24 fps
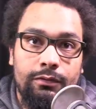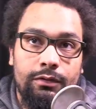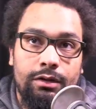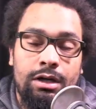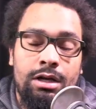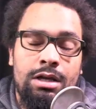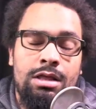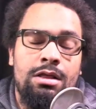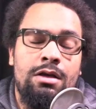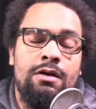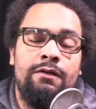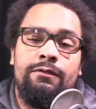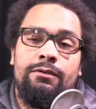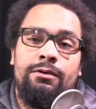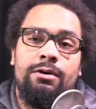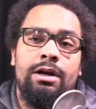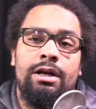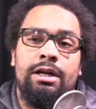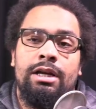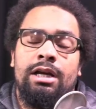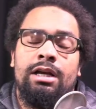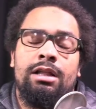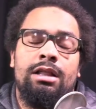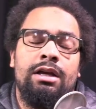I love
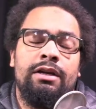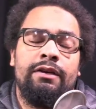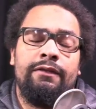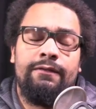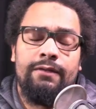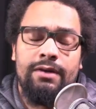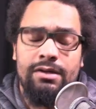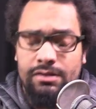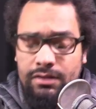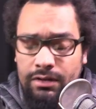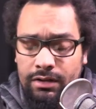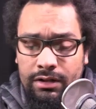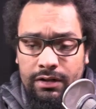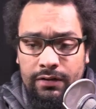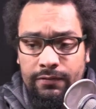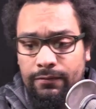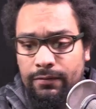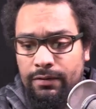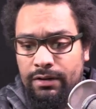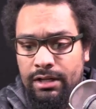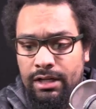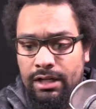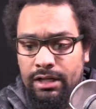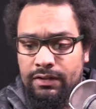variety. I like facing
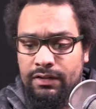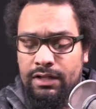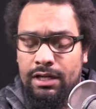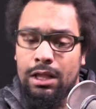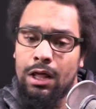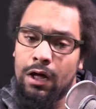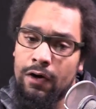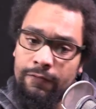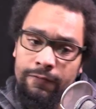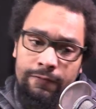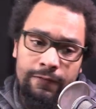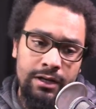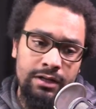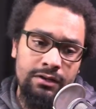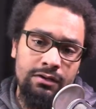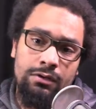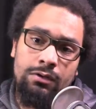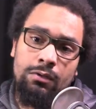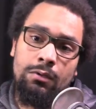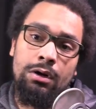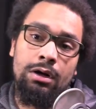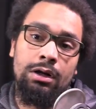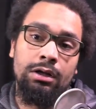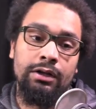different decks. I love facing
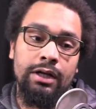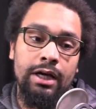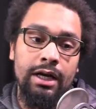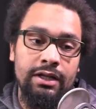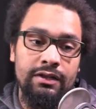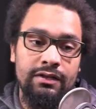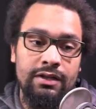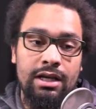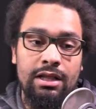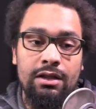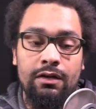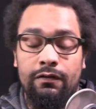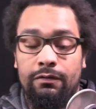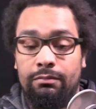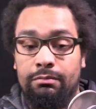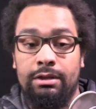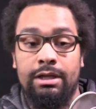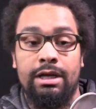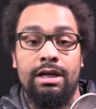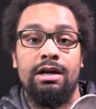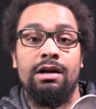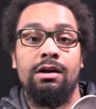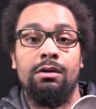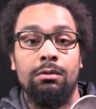wall decks. I love
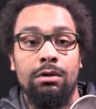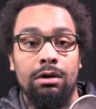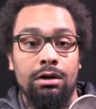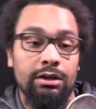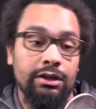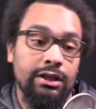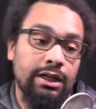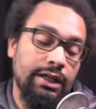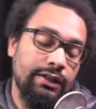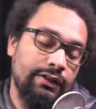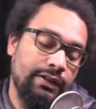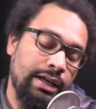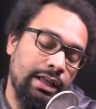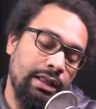playing wall decks.